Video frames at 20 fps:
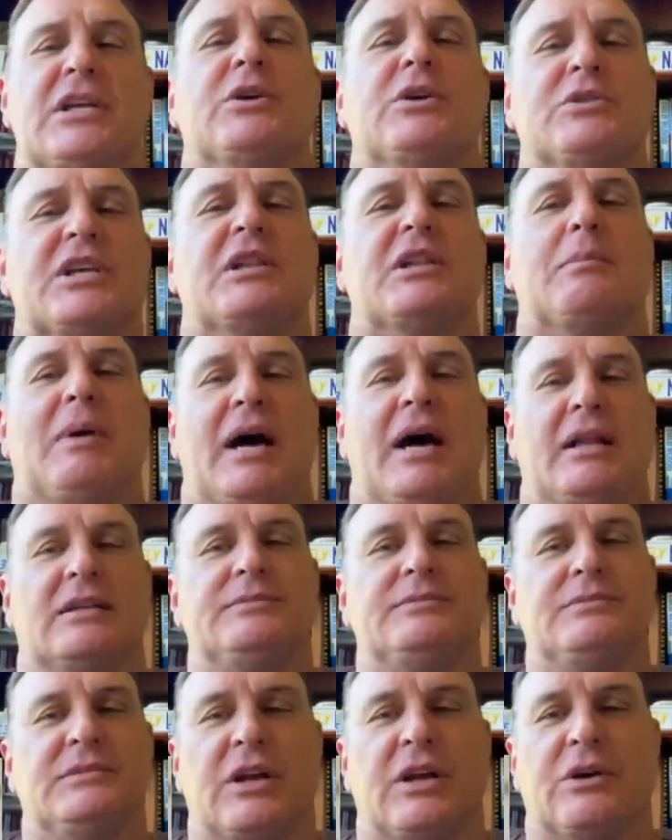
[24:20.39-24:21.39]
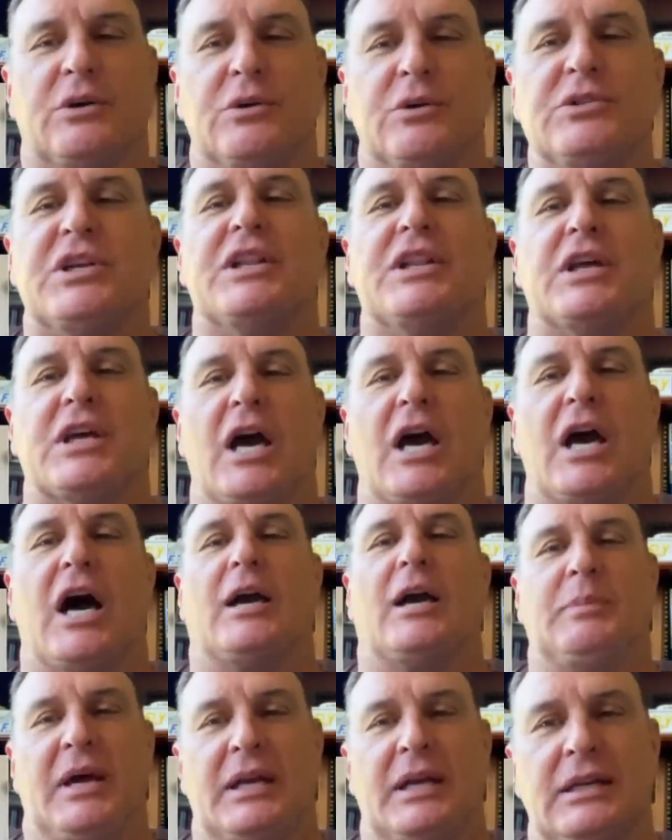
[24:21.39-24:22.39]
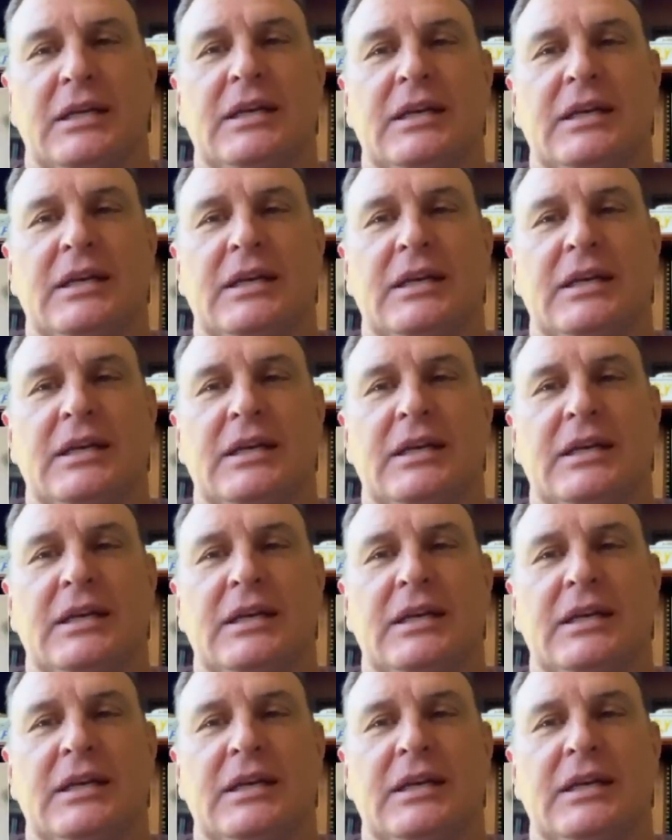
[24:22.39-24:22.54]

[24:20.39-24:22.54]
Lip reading: on who's in the pilot, you know, who's in the cockpit.